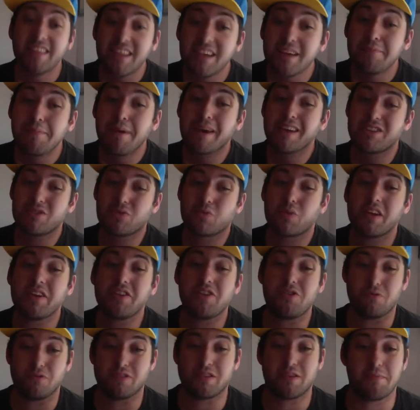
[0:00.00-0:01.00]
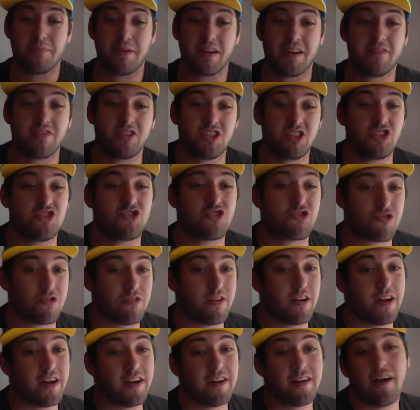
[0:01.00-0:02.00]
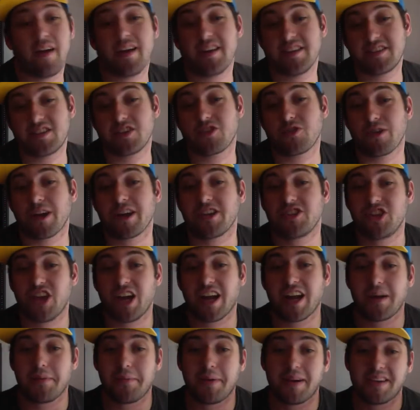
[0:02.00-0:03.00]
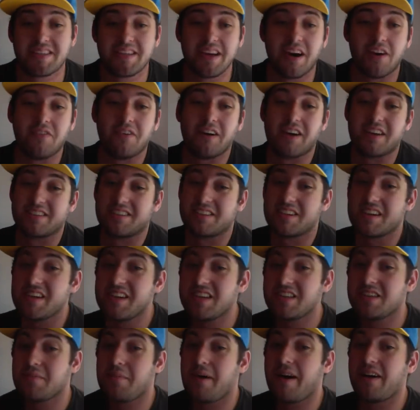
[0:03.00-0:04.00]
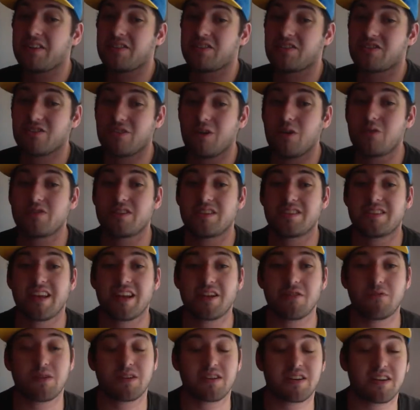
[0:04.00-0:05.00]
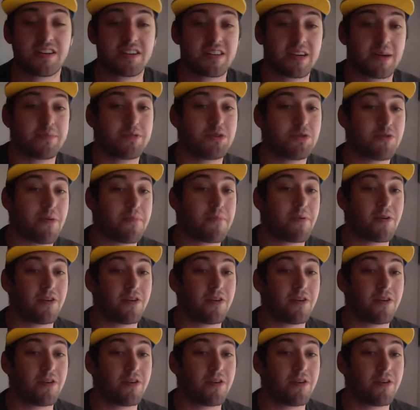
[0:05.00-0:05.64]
think Mace Windu is a gray Jedi myself, honestly. He's about as close as anyone can come to it